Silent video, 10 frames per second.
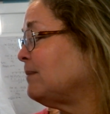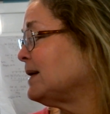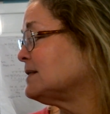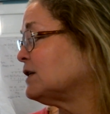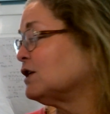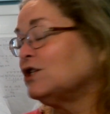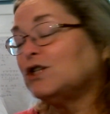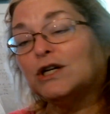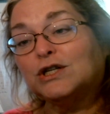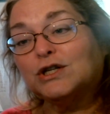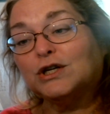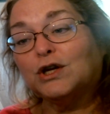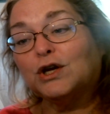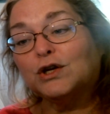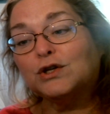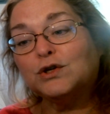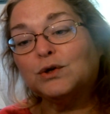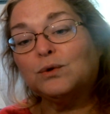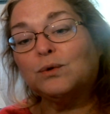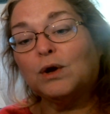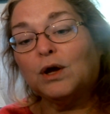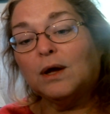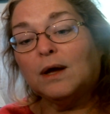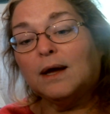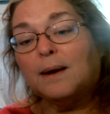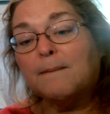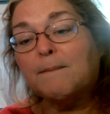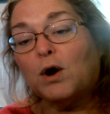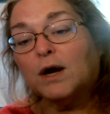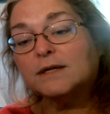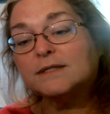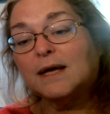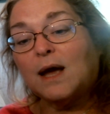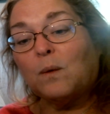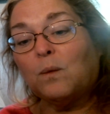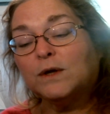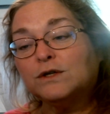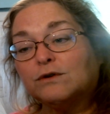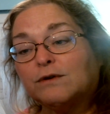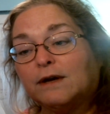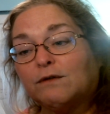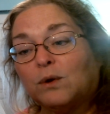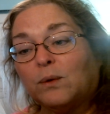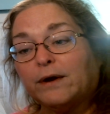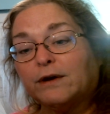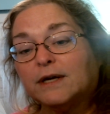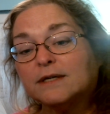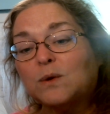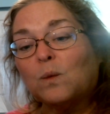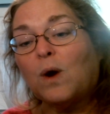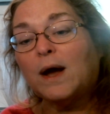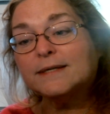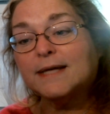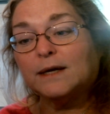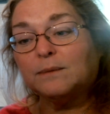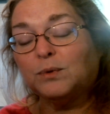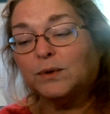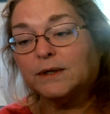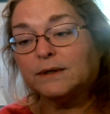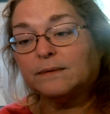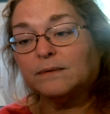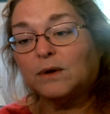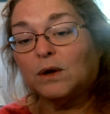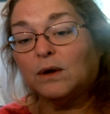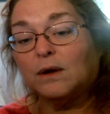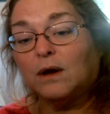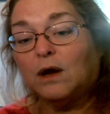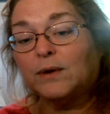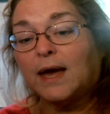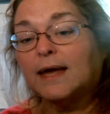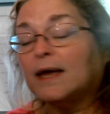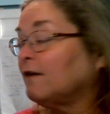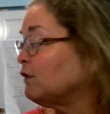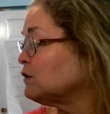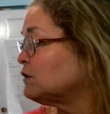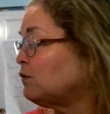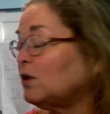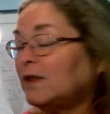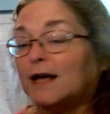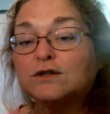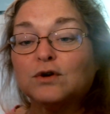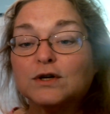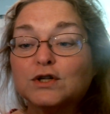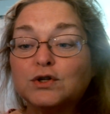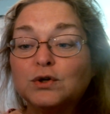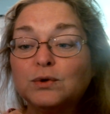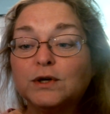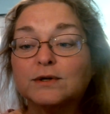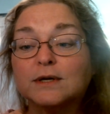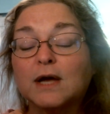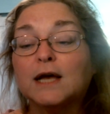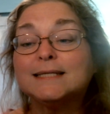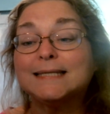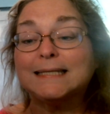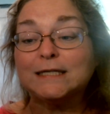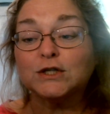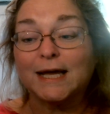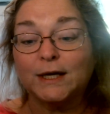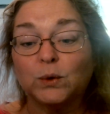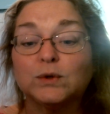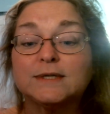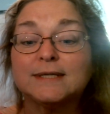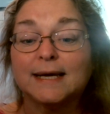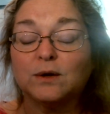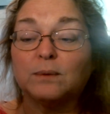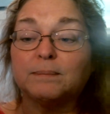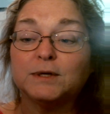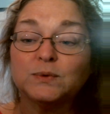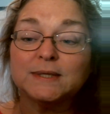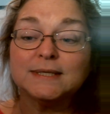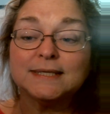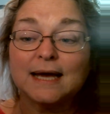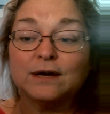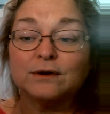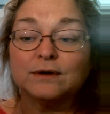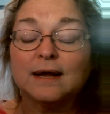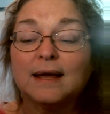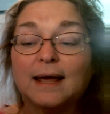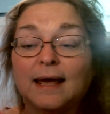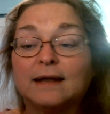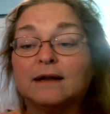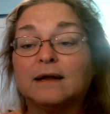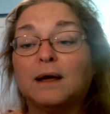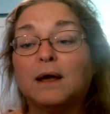makes a conjunction to Mars at 1 degree of Aquarius. Why is that important? Okay. First of all, that starts a 2-year synodal cycle between Saturn and